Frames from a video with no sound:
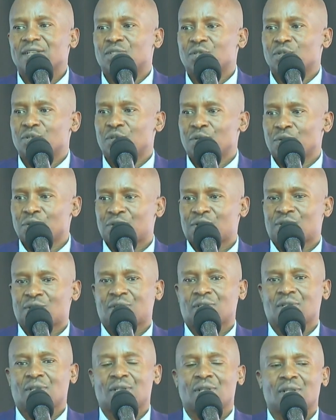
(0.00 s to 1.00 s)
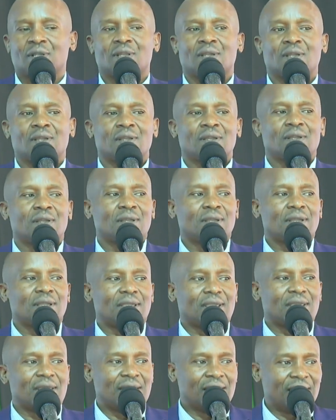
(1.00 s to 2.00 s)
to use
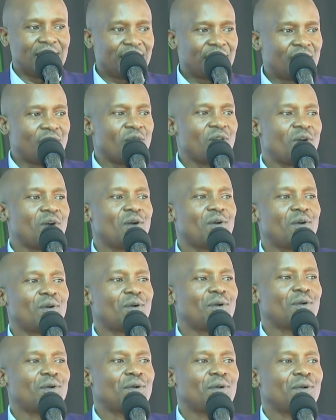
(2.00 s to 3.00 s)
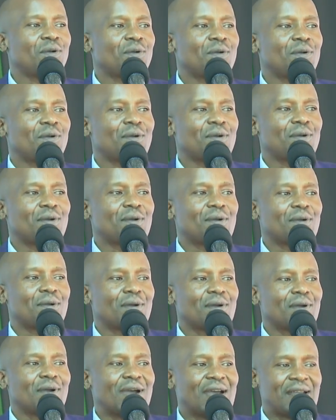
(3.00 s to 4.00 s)
illegal
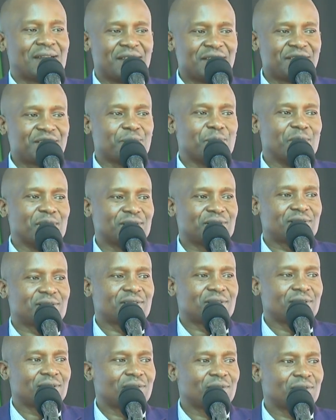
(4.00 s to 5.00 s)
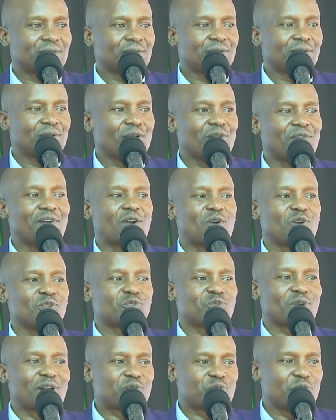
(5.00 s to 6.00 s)
arrangements of a
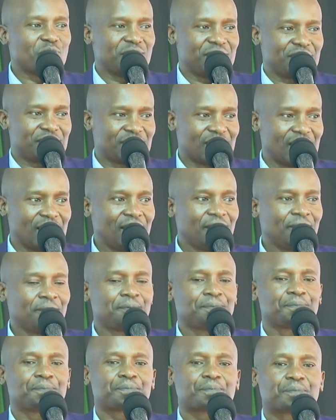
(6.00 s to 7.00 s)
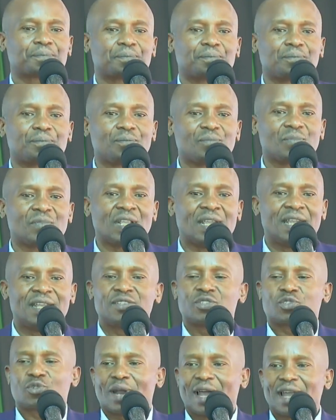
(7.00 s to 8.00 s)
contractual nature
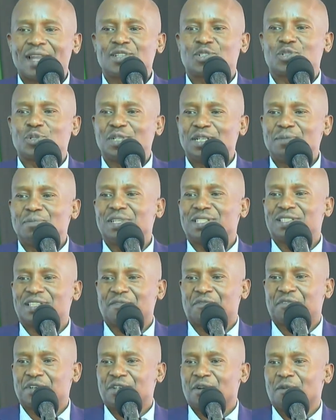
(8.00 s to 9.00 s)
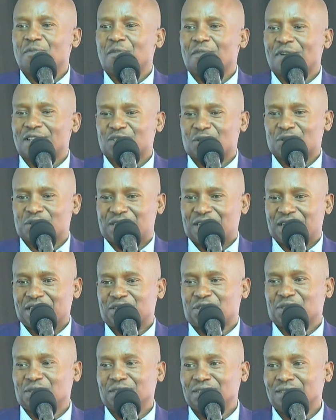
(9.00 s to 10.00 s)
and trying to limit the freedom of
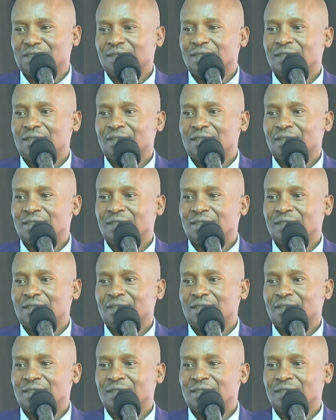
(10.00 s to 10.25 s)
association